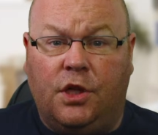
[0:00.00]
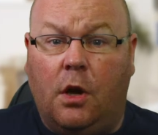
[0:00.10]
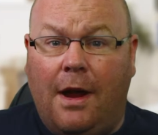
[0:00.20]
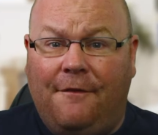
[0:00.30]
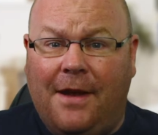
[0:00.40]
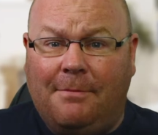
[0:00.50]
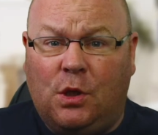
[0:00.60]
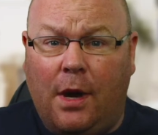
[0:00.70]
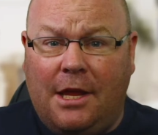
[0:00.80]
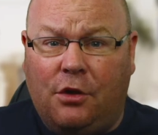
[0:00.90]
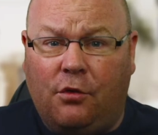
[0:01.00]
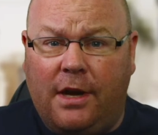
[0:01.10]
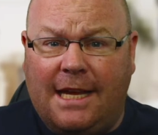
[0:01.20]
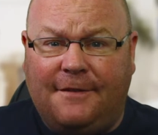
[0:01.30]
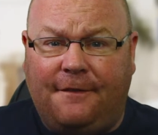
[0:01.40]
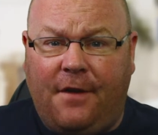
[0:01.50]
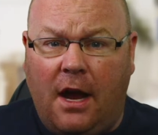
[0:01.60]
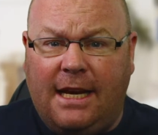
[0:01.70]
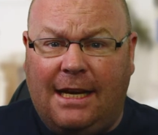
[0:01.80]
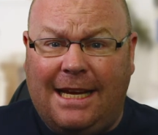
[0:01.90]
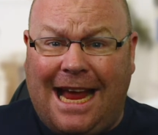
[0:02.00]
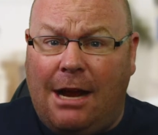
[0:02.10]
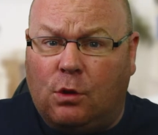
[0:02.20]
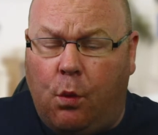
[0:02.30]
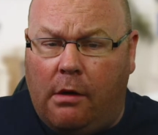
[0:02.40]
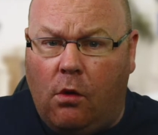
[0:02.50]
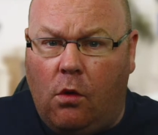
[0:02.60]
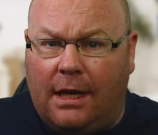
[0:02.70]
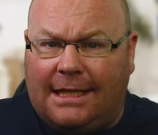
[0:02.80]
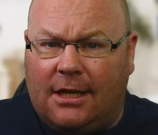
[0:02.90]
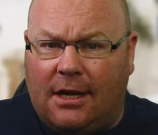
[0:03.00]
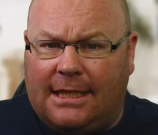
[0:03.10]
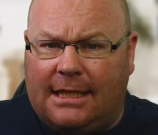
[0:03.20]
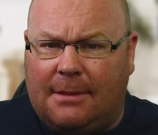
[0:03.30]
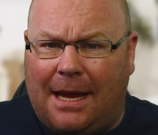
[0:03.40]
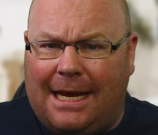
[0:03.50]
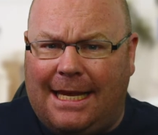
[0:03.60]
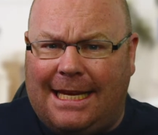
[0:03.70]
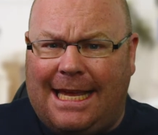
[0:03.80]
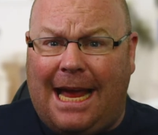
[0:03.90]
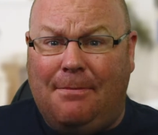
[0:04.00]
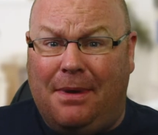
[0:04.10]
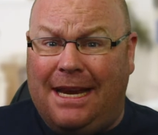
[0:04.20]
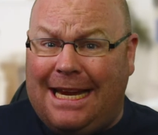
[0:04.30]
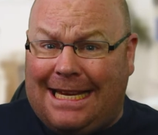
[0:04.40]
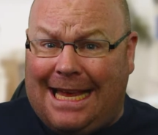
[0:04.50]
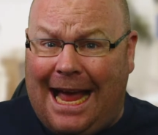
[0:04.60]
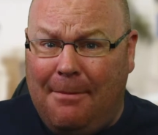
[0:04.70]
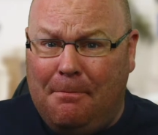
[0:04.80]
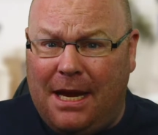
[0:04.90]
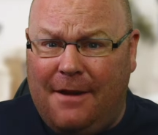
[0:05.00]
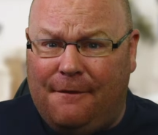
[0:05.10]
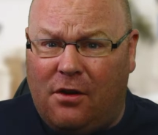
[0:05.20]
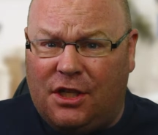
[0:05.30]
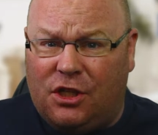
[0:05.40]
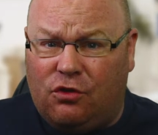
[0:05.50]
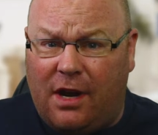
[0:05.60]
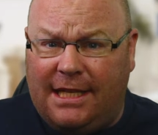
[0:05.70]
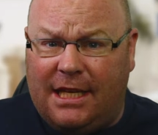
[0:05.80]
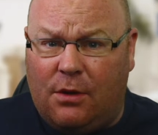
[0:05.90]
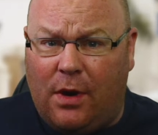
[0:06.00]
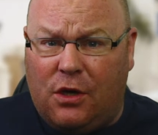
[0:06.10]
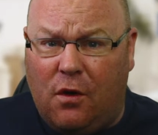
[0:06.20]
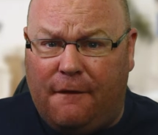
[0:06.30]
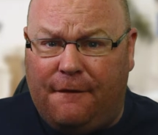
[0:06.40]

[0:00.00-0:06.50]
So FM23 is finally out. We're all excited to play the game, but it can be frustrating when your